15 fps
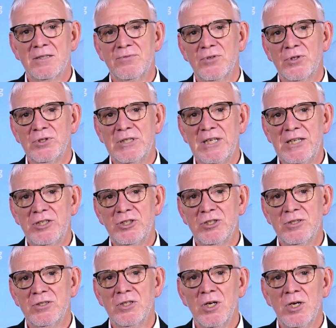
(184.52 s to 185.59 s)
the
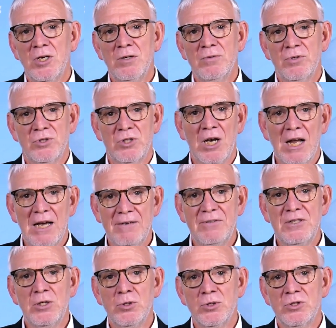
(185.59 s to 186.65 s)
foundations for the
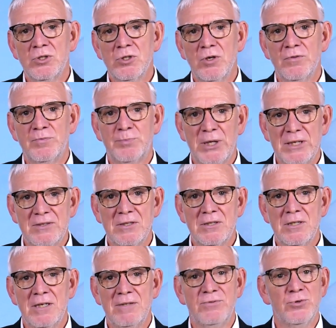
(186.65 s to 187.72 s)
livelihoods of present
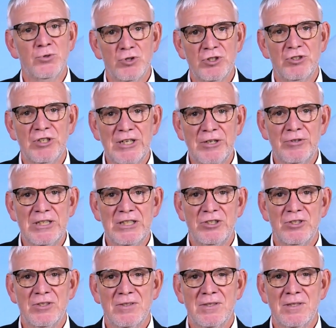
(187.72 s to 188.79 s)
and future
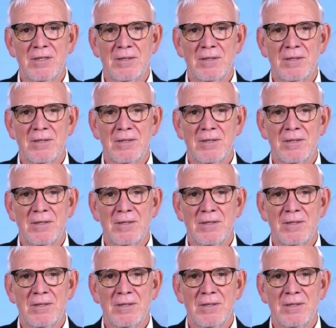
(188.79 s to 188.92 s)
generations.